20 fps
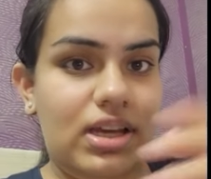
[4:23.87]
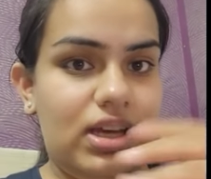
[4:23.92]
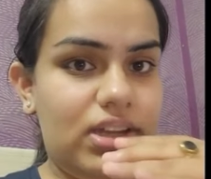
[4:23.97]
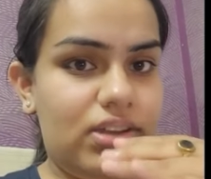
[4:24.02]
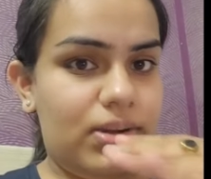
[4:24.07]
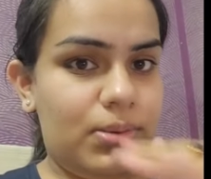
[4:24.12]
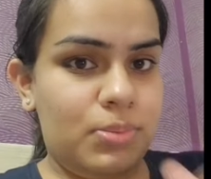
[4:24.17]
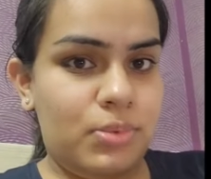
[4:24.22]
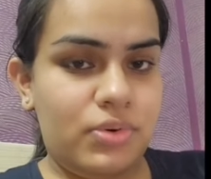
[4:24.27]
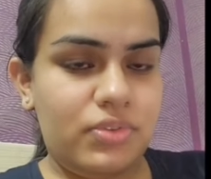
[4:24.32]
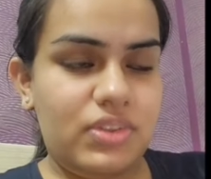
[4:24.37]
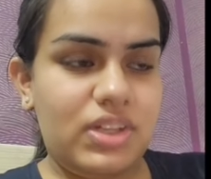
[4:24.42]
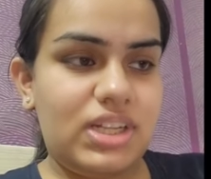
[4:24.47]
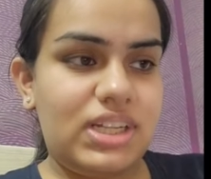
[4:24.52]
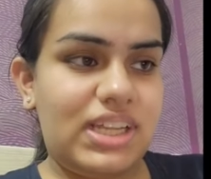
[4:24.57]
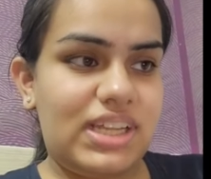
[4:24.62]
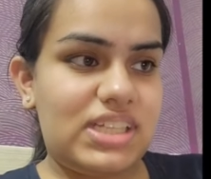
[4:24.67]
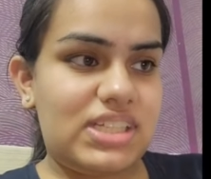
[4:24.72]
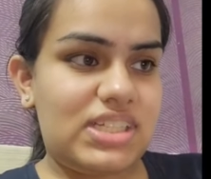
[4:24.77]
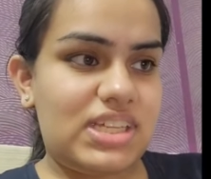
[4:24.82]
remove the
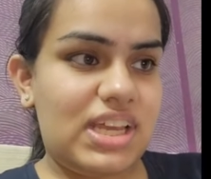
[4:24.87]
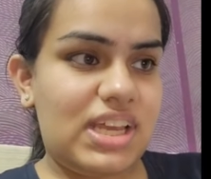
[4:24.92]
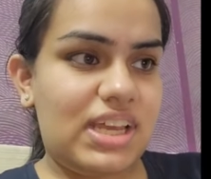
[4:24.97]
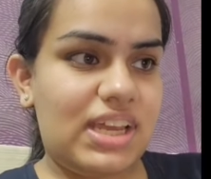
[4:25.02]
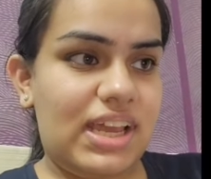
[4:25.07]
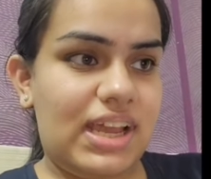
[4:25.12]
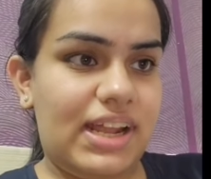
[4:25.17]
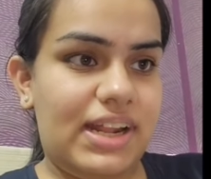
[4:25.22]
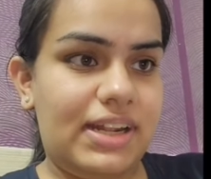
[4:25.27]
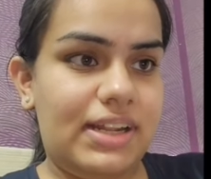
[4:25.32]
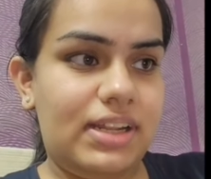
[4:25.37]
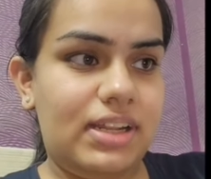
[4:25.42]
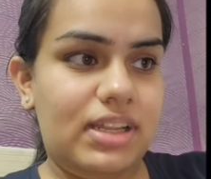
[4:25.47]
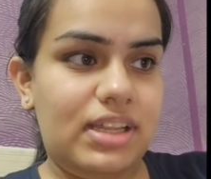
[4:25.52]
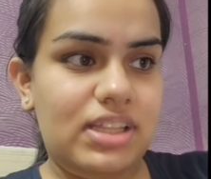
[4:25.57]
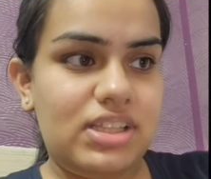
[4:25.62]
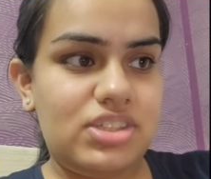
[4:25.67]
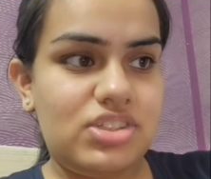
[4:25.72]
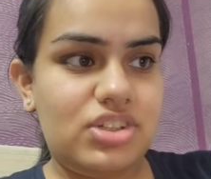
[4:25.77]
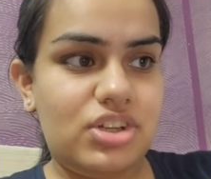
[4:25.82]
tech stack, and
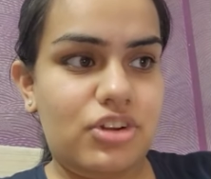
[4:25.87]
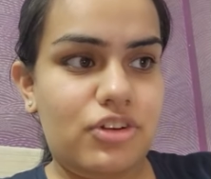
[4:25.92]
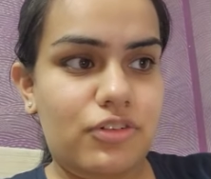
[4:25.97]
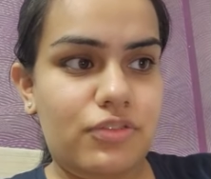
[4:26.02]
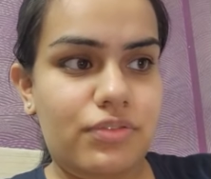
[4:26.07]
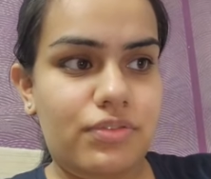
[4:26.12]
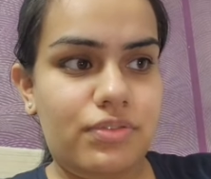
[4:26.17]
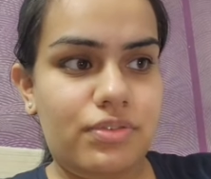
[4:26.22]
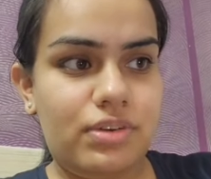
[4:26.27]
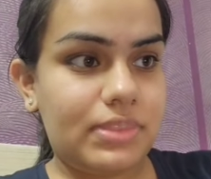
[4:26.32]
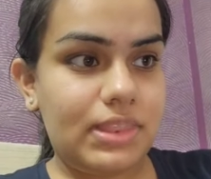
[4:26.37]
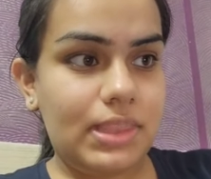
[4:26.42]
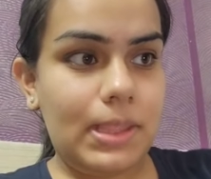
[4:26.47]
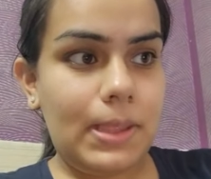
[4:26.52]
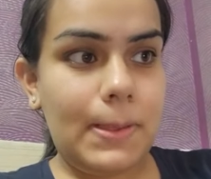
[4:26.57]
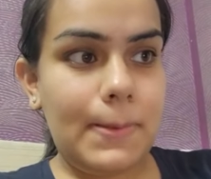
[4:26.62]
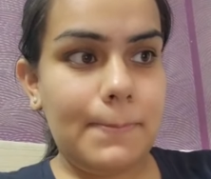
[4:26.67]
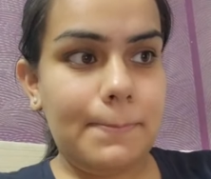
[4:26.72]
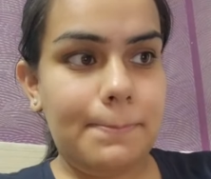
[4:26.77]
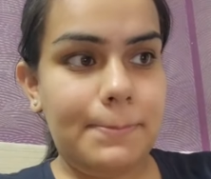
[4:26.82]
instead of
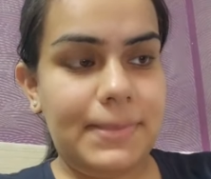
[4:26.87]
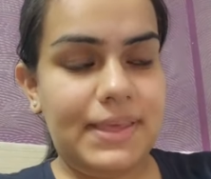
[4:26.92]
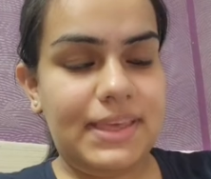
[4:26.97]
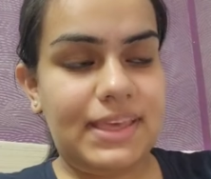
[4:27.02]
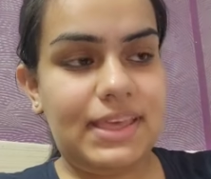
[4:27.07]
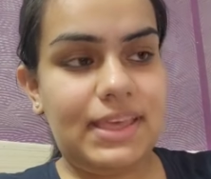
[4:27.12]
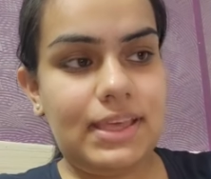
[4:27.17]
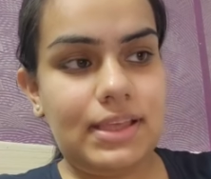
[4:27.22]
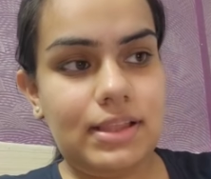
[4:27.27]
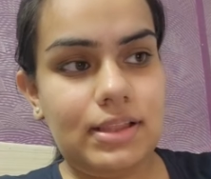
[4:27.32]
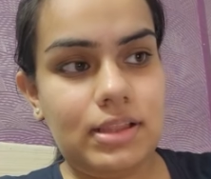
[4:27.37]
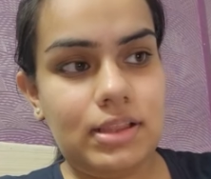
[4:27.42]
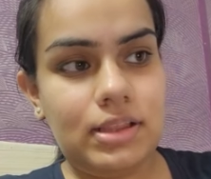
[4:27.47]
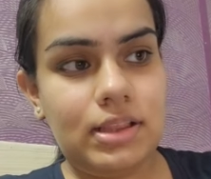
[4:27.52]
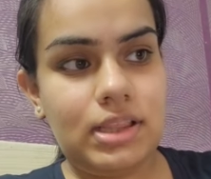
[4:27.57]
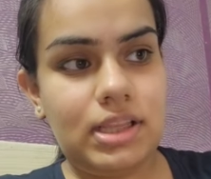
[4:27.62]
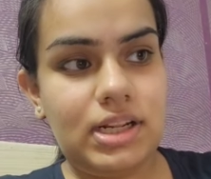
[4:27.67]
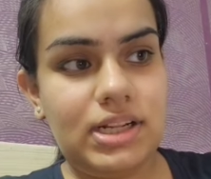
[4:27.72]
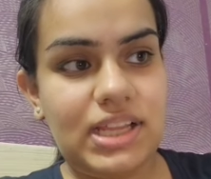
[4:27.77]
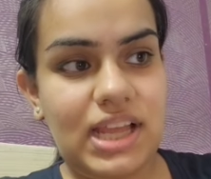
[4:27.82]

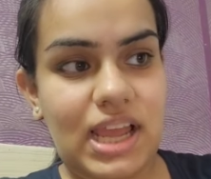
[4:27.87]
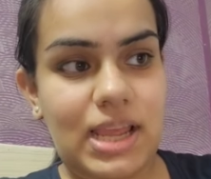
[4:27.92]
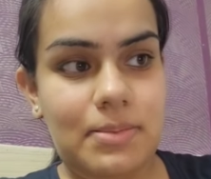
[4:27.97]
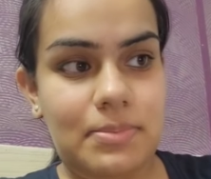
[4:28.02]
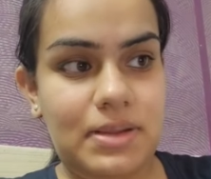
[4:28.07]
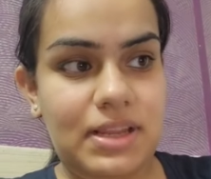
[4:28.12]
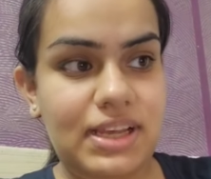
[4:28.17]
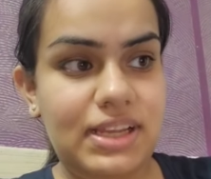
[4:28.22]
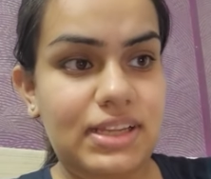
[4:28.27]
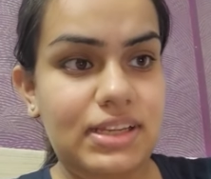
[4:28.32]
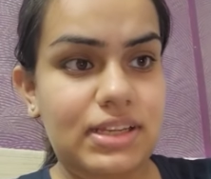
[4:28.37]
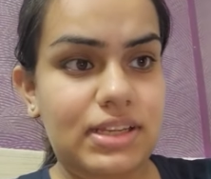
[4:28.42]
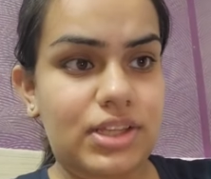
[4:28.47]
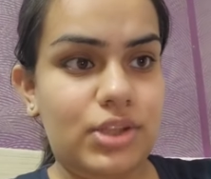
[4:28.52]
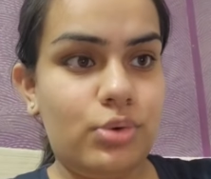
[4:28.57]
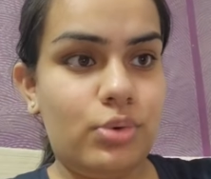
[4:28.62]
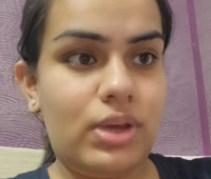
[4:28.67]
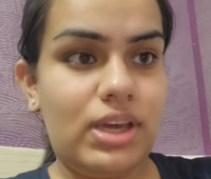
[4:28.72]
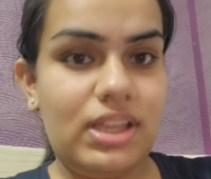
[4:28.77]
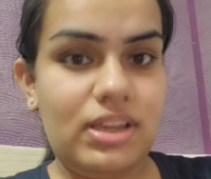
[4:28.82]
making the timeline,
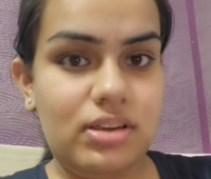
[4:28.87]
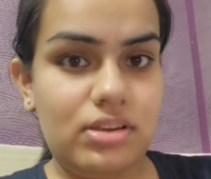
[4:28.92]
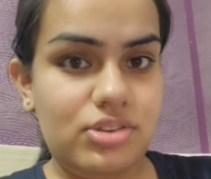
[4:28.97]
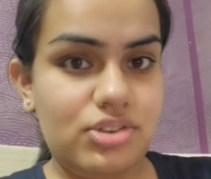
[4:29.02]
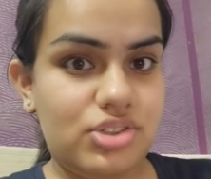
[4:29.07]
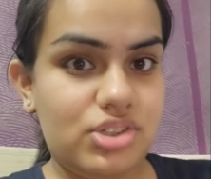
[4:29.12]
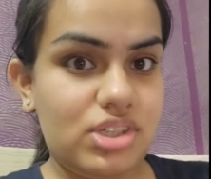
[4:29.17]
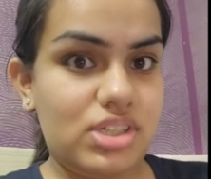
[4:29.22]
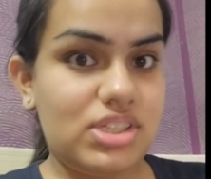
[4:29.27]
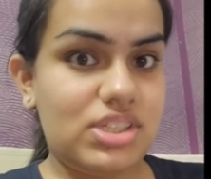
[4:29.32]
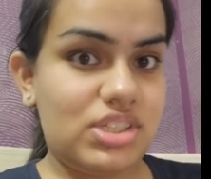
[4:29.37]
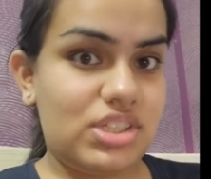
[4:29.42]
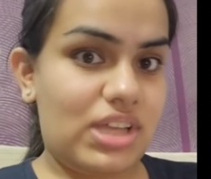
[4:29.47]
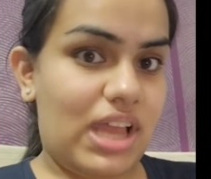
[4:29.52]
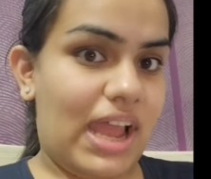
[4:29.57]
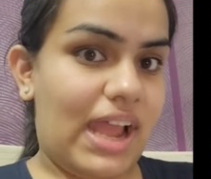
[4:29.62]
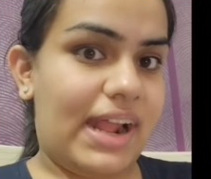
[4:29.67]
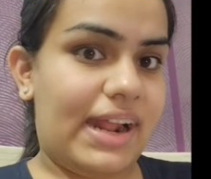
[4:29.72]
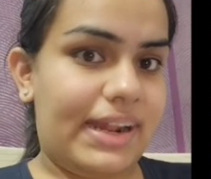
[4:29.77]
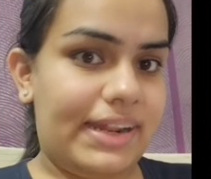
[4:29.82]
you can just
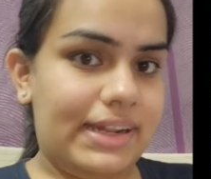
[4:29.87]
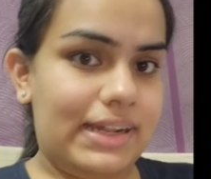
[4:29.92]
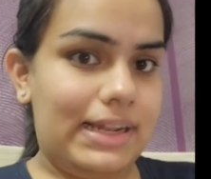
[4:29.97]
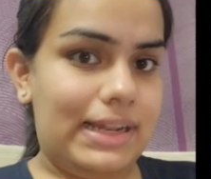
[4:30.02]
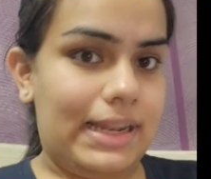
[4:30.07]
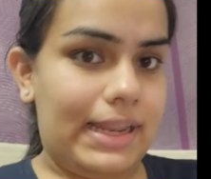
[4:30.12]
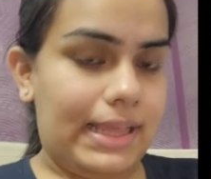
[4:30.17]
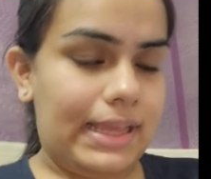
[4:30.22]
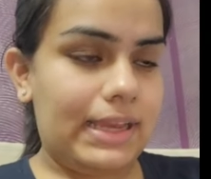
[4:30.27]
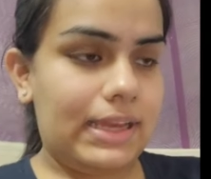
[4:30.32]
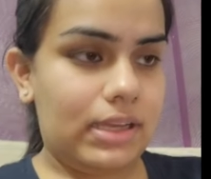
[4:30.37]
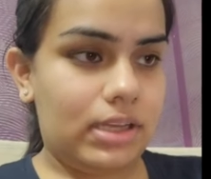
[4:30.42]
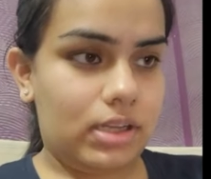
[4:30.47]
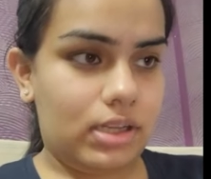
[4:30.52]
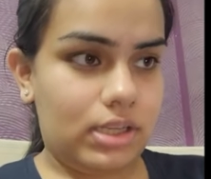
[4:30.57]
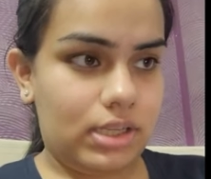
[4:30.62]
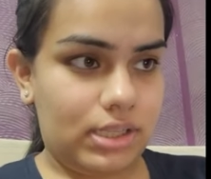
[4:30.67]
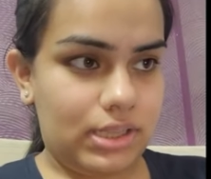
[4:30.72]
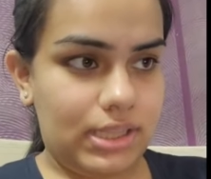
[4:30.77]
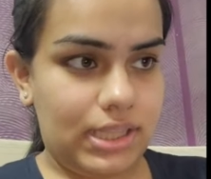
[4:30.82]
add a link
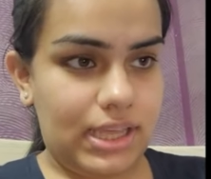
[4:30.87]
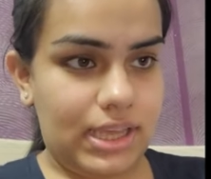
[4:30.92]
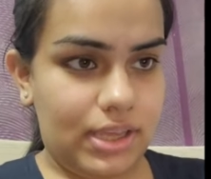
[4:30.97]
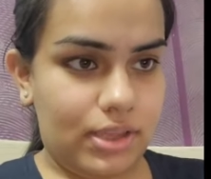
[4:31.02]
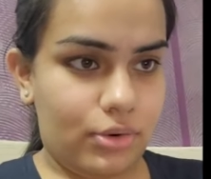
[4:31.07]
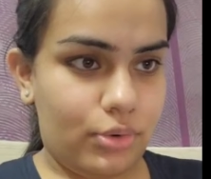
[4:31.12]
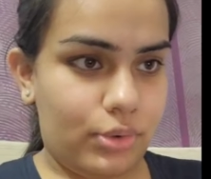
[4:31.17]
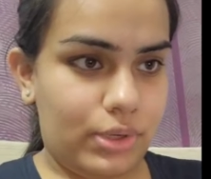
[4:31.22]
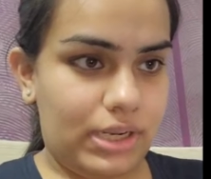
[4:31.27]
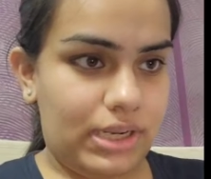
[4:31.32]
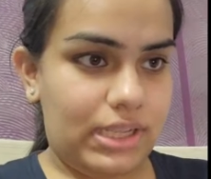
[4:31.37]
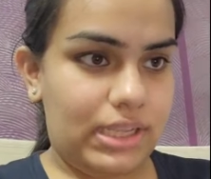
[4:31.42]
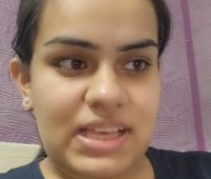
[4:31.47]
there only.